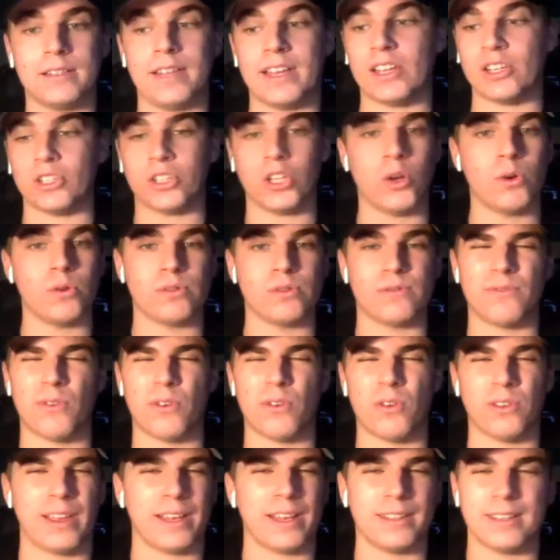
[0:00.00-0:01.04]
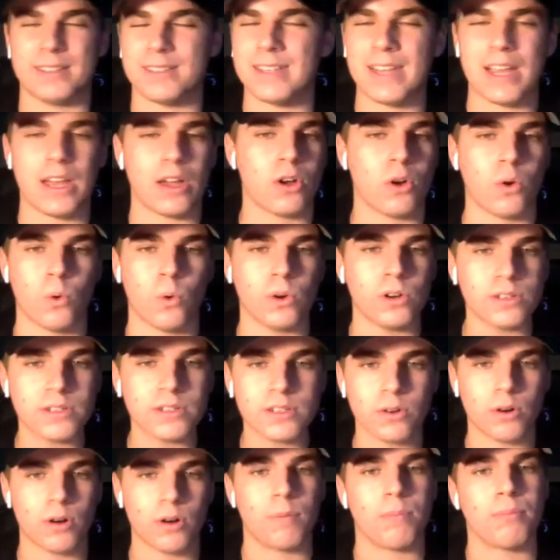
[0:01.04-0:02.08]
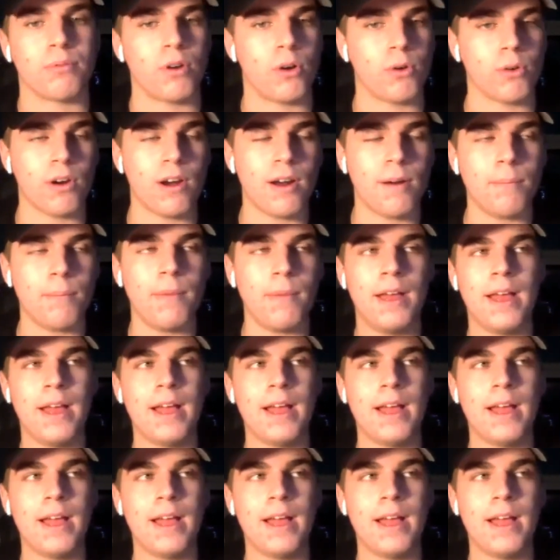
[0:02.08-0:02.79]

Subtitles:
to like close for like, let's say a course or a program,